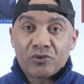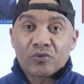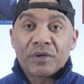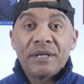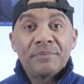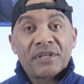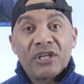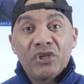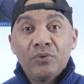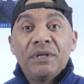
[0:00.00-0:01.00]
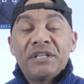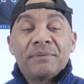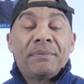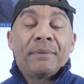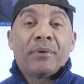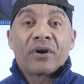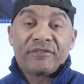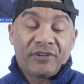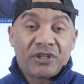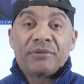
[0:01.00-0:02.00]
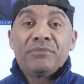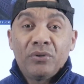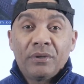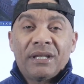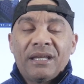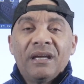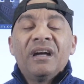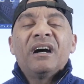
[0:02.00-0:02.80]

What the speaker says: dreams and you need to be a part of a community,